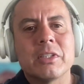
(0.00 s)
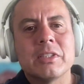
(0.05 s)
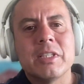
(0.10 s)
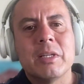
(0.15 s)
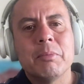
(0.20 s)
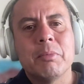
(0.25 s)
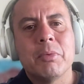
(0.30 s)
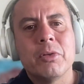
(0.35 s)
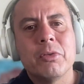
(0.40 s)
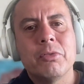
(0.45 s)

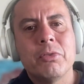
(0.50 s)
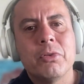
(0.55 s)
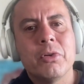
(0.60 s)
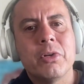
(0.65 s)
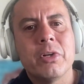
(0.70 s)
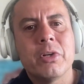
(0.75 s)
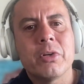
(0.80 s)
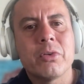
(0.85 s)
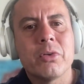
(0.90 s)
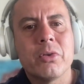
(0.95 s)
example, if you
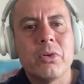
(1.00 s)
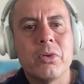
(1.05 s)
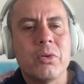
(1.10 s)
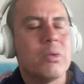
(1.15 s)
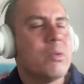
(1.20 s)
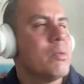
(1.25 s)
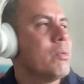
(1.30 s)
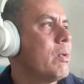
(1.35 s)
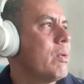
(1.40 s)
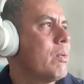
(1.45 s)
want to
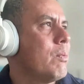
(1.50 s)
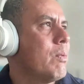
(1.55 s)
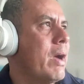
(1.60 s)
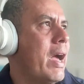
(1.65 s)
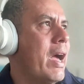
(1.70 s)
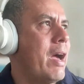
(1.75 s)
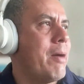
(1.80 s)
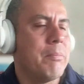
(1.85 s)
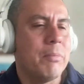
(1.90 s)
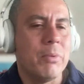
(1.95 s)
grow
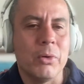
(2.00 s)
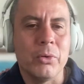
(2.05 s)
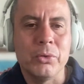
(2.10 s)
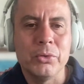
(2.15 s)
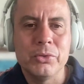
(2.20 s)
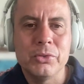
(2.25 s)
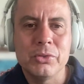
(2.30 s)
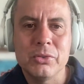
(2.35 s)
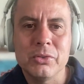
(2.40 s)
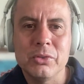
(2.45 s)

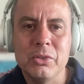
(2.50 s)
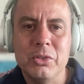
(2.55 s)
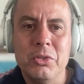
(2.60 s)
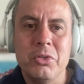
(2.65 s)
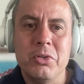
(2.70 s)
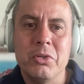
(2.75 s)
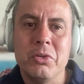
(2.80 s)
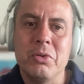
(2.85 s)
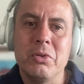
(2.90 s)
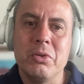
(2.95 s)
apples,
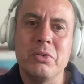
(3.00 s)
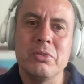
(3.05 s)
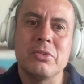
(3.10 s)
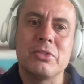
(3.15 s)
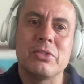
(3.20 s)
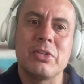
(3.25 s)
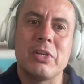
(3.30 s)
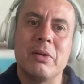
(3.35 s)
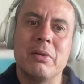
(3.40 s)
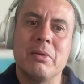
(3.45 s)

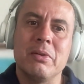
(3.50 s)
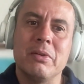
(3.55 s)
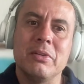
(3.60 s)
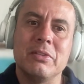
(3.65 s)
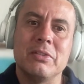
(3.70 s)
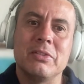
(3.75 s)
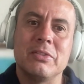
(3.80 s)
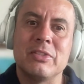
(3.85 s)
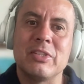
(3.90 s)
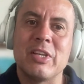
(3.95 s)
so,
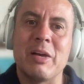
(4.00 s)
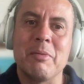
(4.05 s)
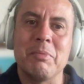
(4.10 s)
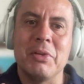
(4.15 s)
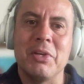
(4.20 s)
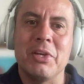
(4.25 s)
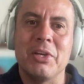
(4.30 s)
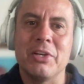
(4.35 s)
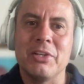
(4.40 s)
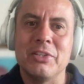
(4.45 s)

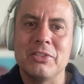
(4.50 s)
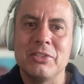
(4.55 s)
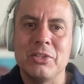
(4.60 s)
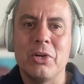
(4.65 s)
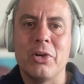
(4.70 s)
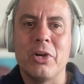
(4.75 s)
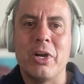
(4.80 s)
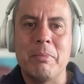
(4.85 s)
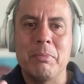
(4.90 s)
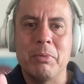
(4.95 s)
some years
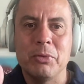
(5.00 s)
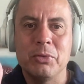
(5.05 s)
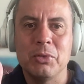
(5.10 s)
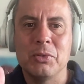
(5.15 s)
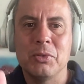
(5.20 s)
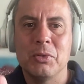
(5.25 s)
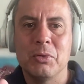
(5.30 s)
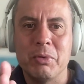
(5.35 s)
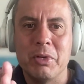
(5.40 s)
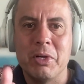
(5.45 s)
your apples
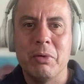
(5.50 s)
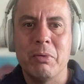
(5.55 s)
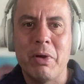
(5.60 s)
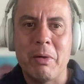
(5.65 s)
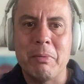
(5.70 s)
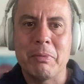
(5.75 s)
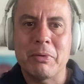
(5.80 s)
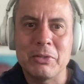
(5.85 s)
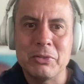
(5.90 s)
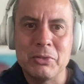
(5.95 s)
will do really
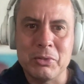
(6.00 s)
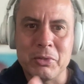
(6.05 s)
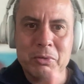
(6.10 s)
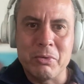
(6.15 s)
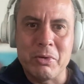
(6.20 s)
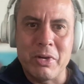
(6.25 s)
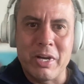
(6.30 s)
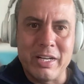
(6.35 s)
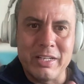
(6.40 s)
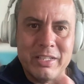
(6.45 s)
well because you're
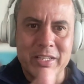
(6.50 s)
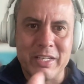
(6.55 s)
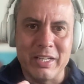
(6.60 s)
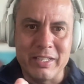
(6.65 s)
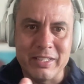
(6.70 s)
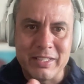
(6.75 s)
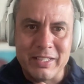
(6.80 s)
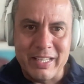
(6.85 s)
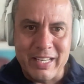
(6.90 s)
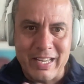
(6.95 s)
right
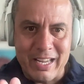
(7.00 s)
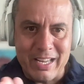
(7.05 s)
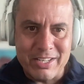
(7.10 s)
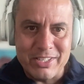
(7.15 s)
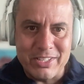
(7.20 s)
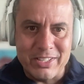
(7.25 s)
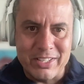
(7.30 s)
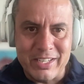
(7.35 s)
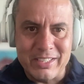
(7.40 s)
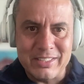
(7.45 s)
there in the
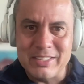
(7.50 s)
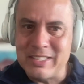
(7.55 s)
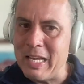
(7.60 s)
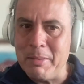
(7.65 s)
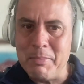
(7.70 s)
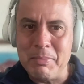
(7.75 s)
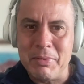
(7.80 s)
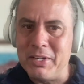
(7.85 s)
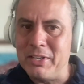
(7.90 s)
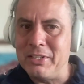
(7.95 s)
edge there.
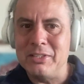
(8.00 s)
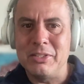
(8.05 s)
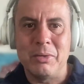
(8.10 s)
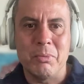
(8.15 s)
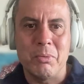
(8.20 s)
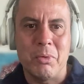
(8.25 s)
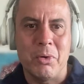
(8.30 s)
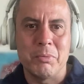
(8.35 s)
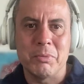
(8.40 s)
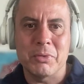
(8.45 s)
Some years
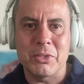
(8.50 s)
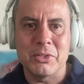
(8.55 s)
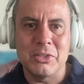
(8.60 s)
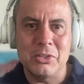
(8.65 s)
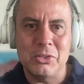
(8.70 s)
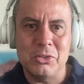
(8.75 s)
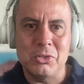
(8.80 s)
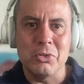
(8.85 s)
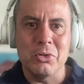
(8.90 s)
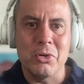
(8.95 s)
it won't because
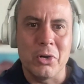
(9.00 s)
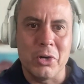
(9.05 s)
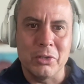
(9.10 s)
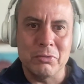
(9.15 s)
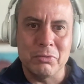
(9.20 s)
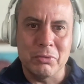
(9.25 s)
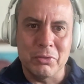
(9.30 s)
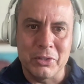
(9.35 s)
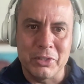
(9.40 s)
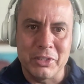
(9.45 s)
it's too
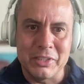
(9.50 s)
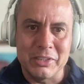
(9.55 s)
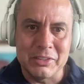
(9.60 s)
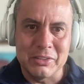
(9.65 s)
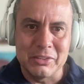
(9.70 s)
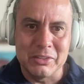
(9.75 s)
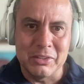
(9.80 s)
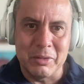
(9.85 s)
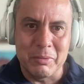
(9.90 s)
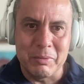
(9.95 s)
hot for it.
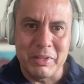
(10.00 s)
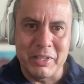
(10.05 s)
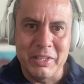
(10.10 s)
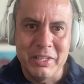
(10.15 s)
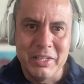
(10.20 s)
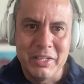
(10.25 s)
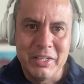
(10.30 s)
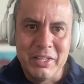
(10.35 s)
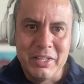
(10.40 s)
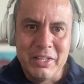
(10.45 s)
You know what I
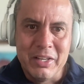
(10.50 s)
mean?